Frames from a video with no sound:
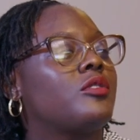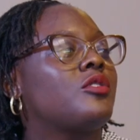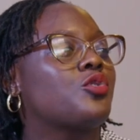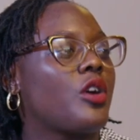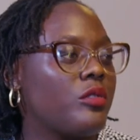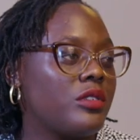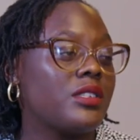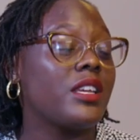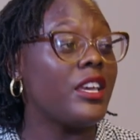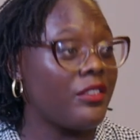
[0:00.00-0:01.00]

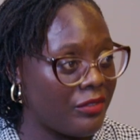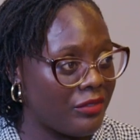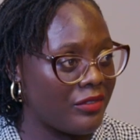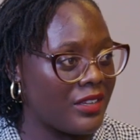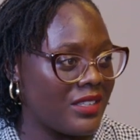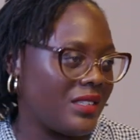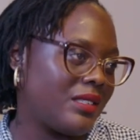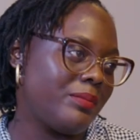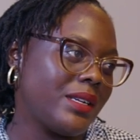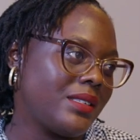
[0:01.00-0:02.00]
struggles if it
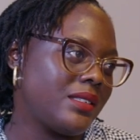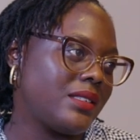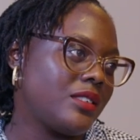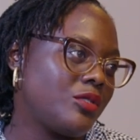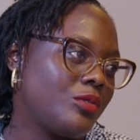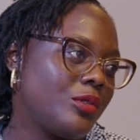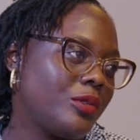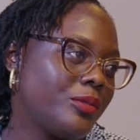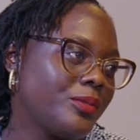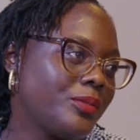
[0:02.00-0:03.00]
is passed into
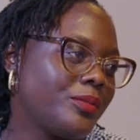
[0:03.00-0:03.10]
law?